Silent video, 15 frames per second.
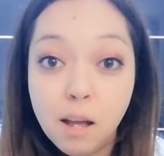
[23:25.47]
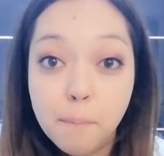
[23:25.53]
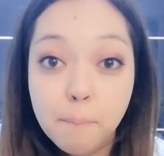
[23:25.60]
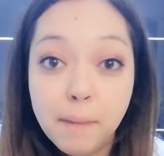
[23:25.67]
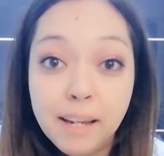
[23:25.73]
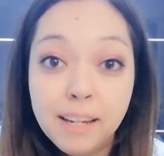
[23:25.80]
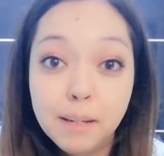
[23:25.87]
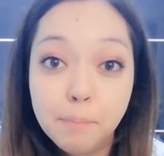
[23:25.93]

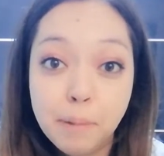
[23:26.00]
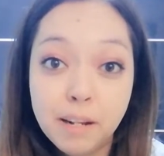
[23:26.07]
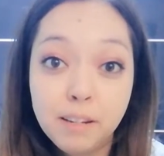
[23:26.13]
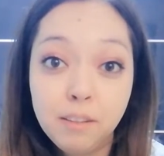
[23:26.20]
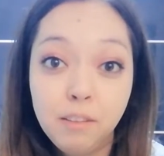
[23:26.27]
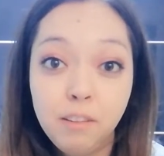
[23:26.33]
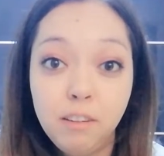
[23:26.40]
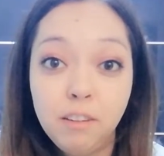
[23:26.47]
make it
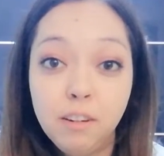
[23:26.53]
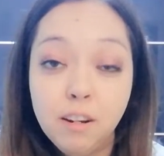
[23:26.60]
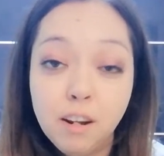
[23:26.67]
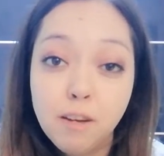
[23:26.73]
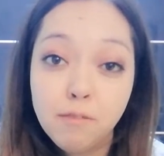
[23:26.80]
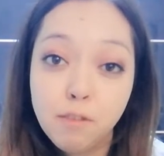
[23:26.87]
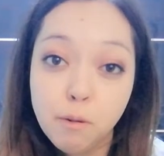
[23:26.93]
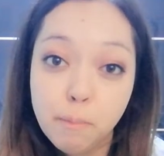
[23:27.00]
better
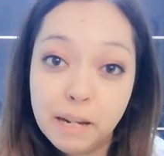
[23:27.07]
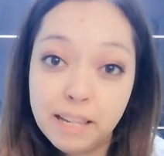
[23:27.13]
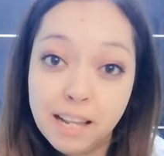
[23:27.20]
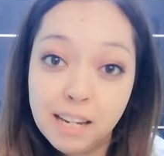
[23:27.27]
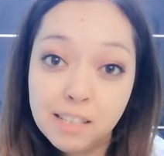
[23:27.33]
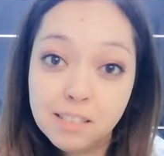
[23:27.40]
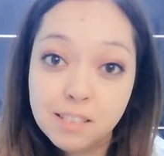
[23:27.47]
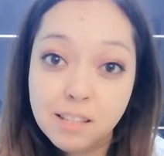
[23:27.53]
for my
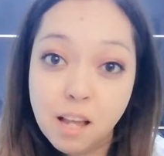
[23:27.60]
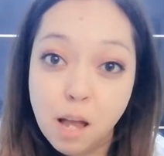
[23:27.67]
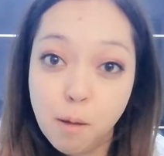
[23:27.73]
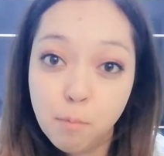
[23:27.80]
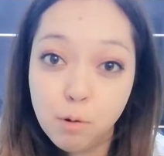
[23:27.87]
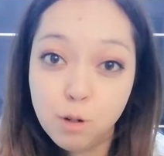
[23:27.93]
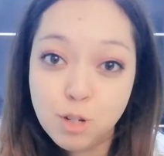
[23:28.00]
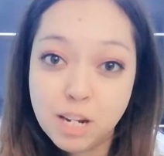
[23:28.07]
next
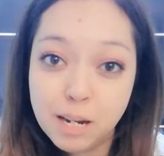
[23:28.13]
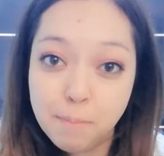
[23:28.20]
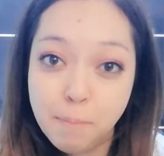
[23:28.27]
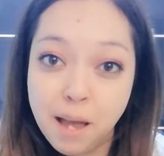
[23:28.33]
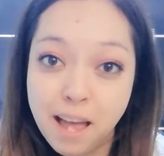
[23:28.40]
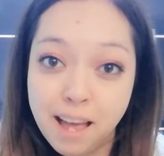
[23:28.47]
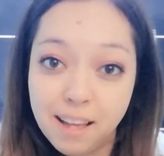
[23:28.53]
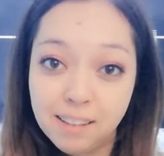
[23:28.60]
Project
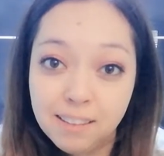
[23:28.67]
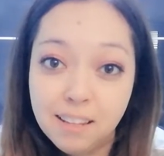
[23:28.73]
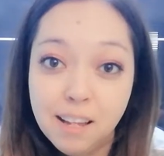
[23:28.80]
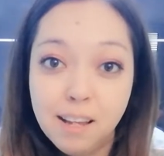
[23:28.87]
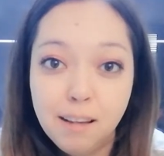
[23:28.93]
Pan